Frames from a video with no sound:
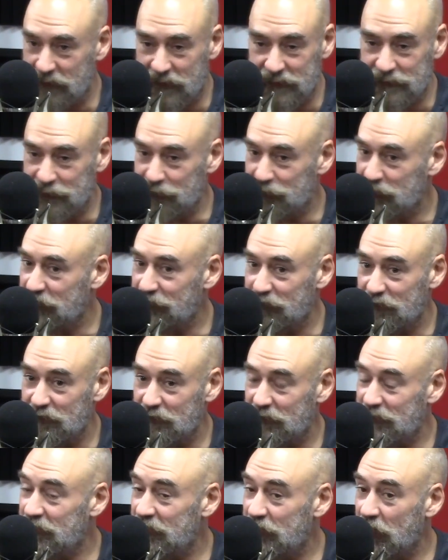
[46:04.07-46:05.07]
I don't give
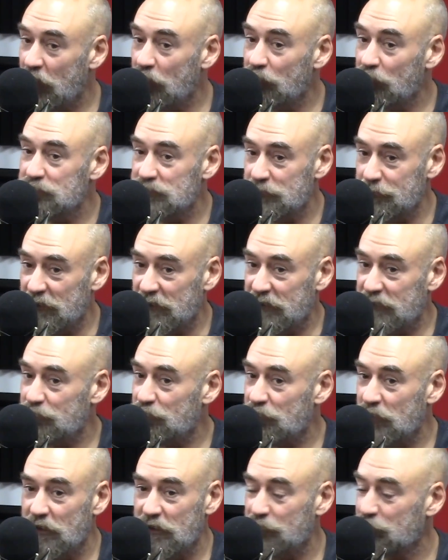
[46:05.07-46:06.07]
ultimately,
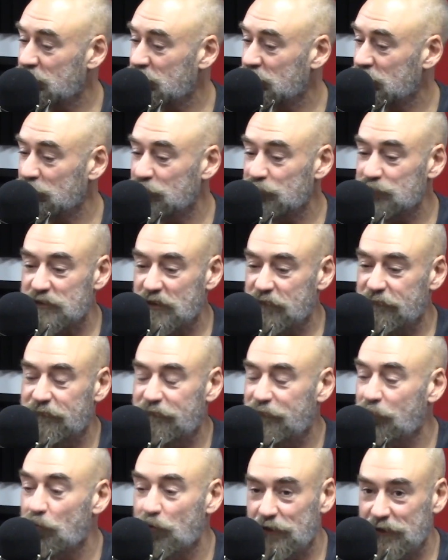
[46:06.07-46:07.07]
we can lose
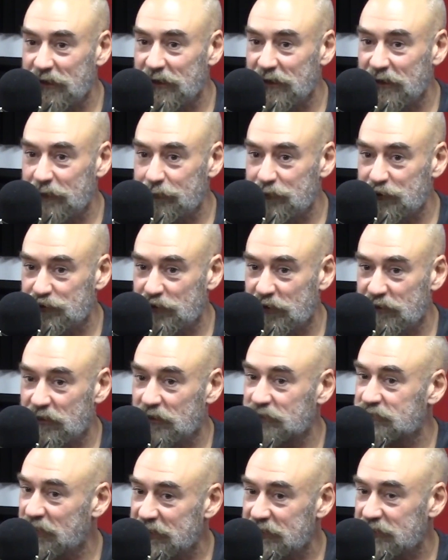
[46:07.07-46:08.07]
4-0 in Madrid.
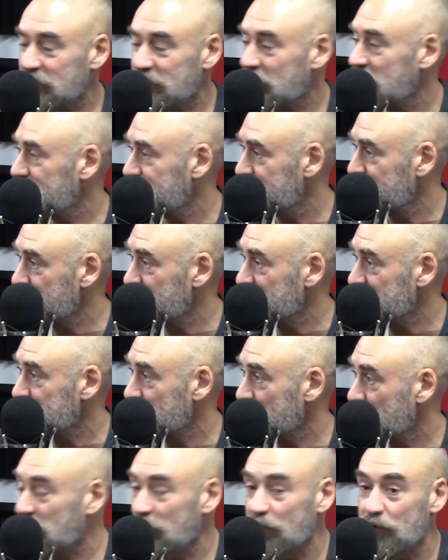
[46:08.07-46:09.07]
I'll take that if it means
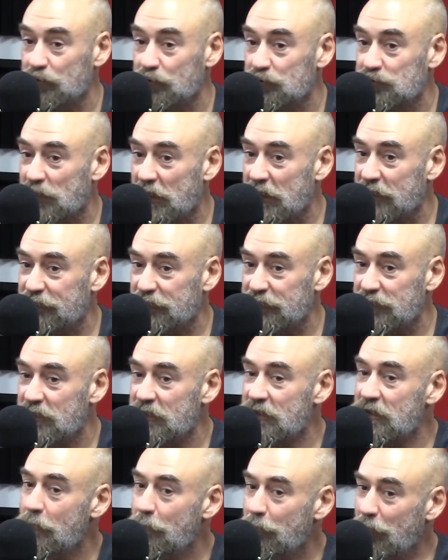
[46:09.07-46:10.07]
we win at Old Trafford.
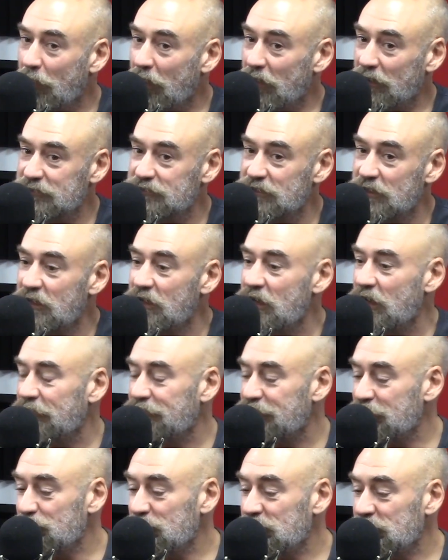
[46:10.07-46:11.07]
But I
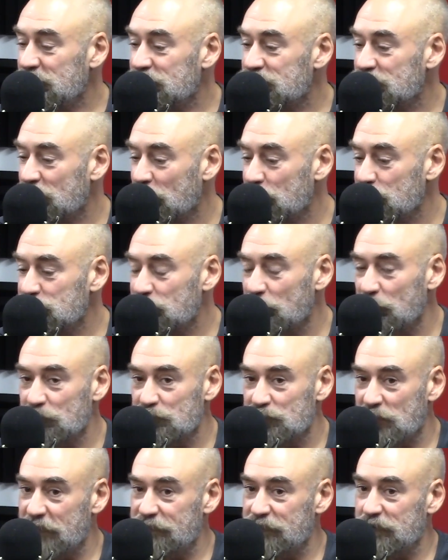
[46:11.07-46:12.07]
think we need to go to
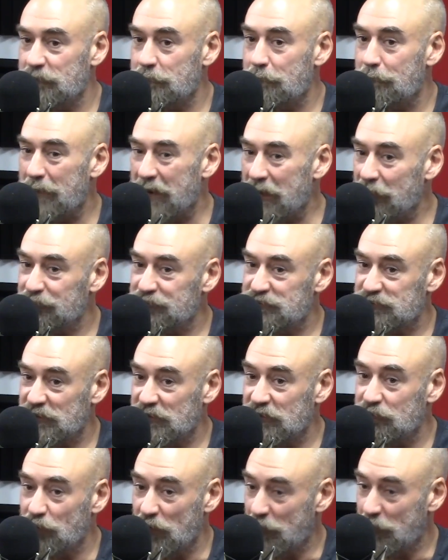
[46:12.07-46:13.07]
Old Trafford
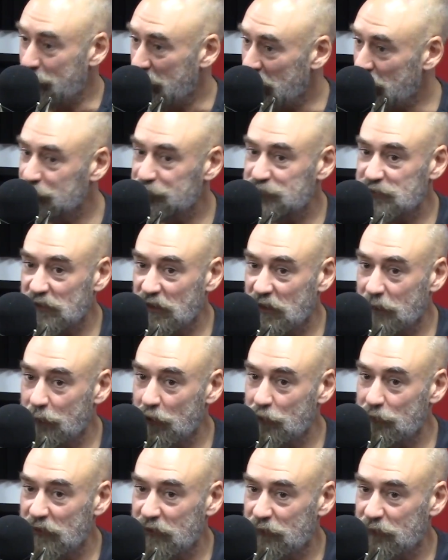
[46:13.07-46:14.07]
bouncing. We're bouncing at the
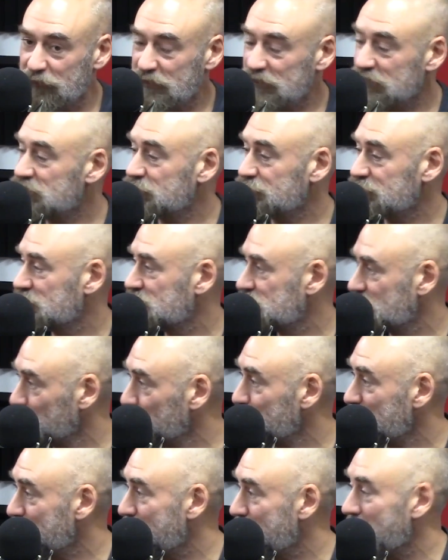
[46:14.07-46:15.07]
moment, and we need to
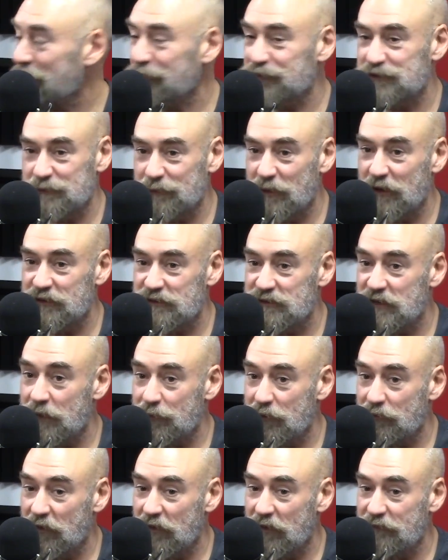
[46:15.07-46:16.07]
still be bouncing by the
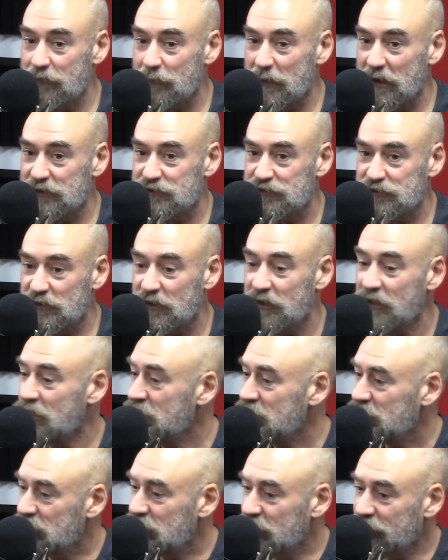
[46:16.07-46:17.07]
time we arrive in Manchester.
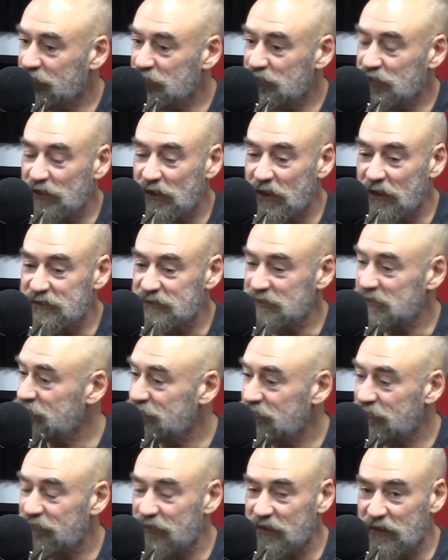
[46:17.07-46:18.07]
Given United,
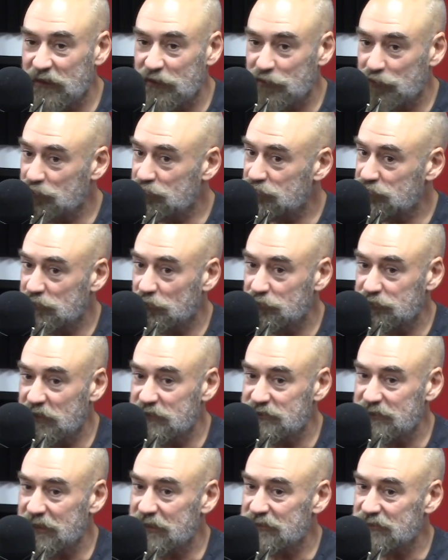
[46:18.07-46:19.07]
even if they get a good result
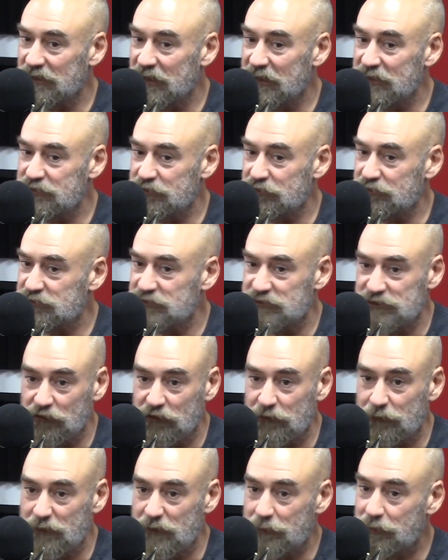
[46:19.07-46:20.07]
against Atalanta, are still
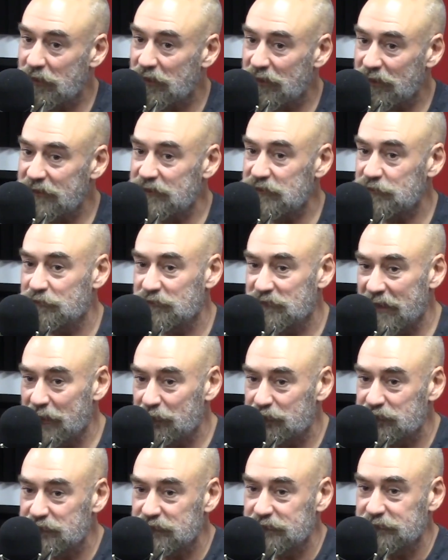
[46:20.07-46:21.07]
going to be plagued with
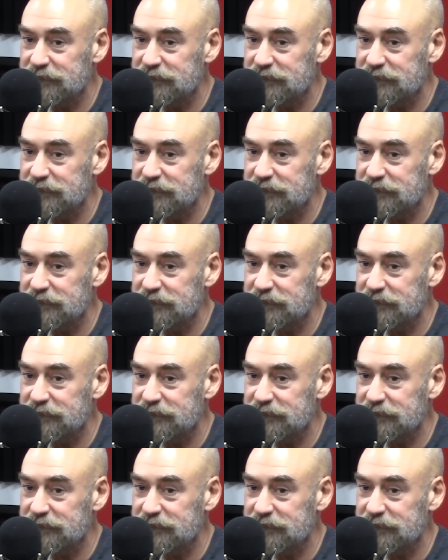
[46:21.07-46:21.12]
doubt.